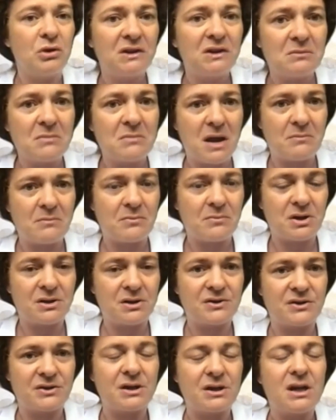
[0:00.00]

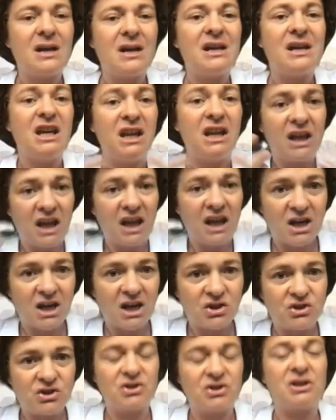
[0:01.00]
members
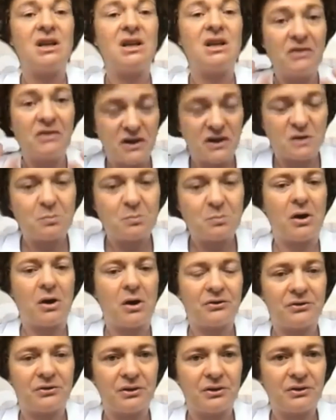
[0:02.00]
engaged in this
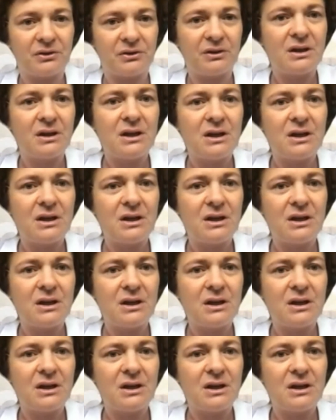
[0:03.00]
process.